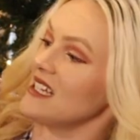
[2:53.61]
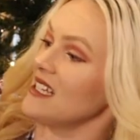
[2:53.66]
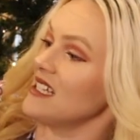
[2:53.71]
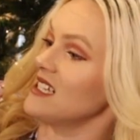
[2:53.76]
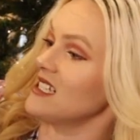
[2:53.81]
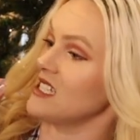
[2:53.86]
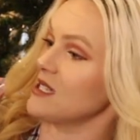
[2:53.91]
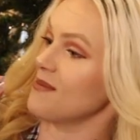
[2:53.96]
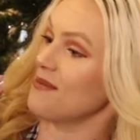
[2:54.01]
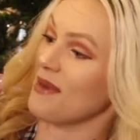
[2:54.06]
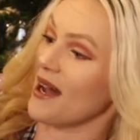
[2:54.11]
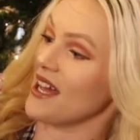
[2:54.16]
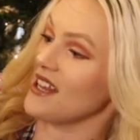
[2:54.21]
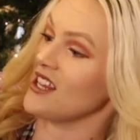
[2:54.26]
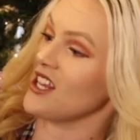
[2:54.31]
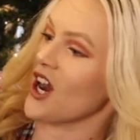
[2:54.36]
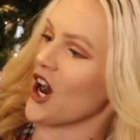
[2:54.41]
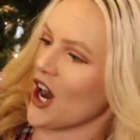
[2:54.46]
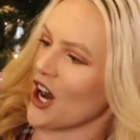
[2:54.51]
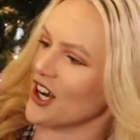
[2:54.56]
It is by
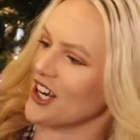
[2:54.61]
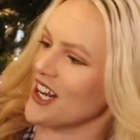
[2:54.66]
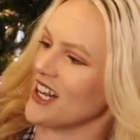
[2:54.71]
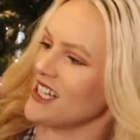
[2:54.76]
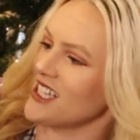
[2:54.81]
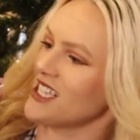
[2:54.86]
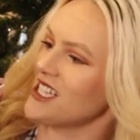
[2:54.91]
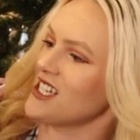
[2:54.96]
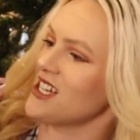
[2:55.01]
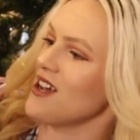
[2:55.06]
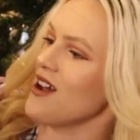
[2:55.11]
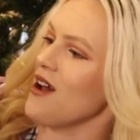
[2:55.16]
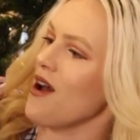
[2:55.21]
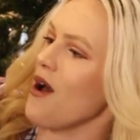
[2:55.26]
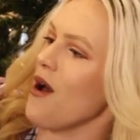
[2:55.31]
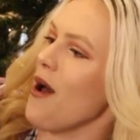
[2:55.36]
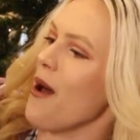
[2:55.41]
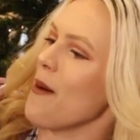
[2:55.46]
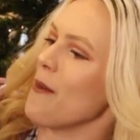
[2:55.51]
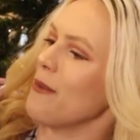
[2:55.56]
the artist
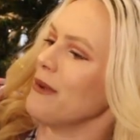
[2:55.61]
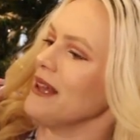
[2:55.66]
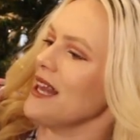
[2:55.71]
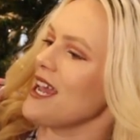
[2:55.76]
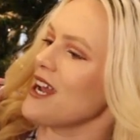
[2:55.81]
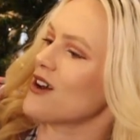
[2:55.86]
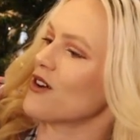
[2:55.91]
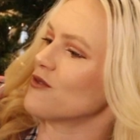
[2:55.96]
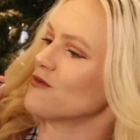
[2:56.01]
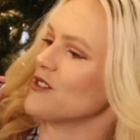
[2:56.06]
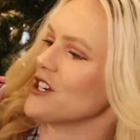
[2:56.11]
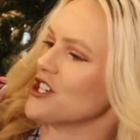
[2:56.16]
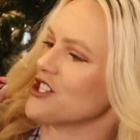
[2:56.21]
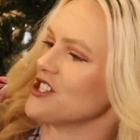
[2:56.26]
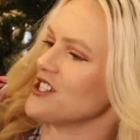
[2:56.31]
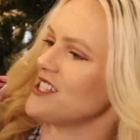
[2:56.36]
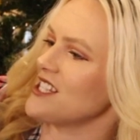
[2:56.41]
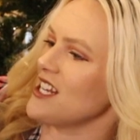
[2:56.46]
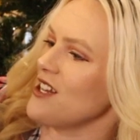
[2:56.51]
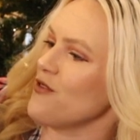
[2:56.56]
Blake
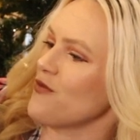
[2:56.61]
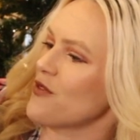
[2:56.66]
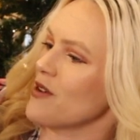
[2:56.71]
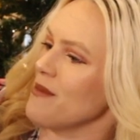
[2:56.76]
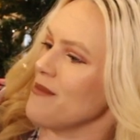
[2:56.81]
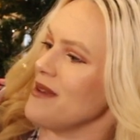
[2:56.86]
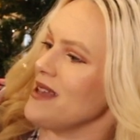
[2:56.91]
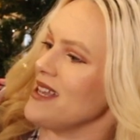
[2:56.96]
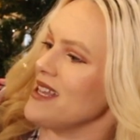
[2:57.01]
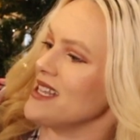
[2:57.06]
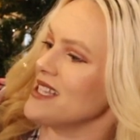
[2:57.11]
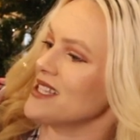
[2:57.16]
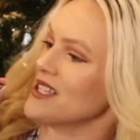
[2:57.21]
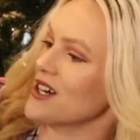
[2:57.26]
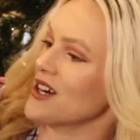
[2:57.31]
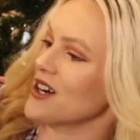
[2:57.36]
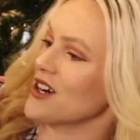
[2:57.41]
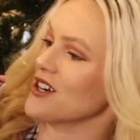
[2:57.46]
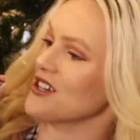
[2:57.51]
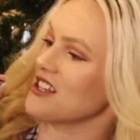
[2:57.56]
Richardson from
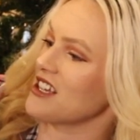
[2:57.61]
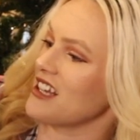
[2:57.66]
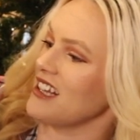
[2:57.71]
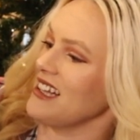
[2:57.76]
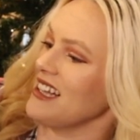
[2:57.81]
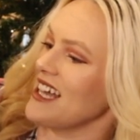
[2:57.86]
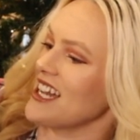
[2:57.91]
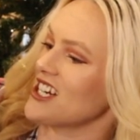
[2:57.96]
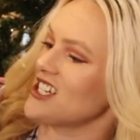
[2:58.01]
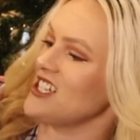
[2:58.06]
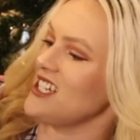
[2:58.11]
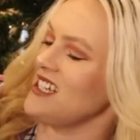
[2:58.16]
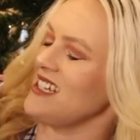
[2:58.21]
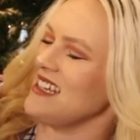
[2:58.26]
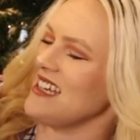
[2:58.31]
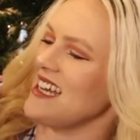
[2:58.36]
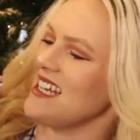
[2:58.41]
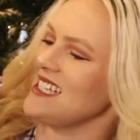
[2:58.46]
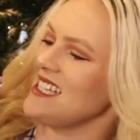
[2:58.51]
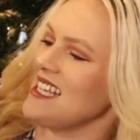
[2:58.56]
his Earth collection,
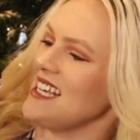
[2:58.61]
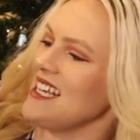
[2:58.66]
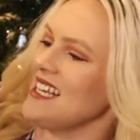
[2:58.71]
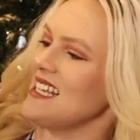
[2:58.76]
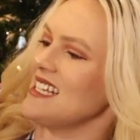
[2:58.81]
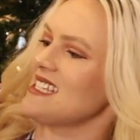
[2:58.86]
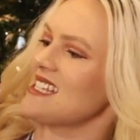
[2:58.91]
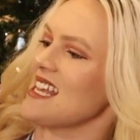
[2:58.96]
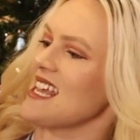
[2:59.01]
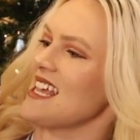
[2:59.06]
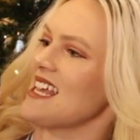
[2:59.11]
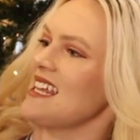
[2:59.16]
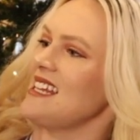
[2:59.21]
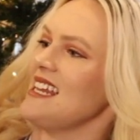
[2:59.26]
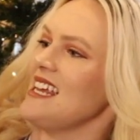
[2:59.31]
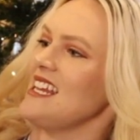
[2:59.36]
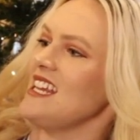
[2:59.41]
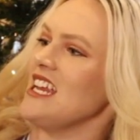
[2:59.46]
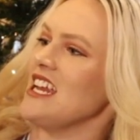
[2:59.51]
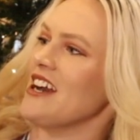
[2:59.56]
and he is a
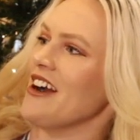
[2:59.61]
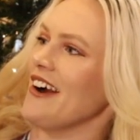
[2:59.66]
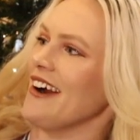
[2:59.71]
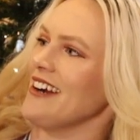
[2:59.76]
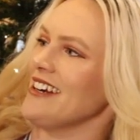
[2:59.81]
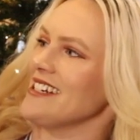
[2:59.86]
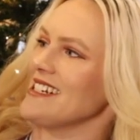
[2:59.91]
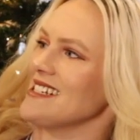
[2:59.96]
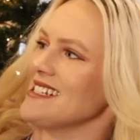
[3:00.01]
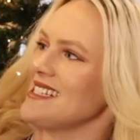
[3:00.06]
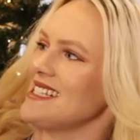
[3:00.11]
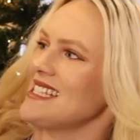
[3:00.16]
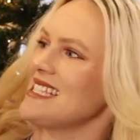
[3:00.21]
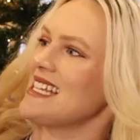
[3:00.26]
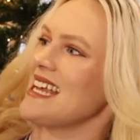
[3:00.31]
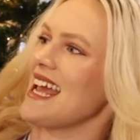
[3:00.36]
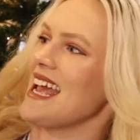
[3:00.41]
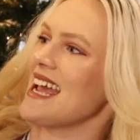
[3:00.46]
Canadian artist.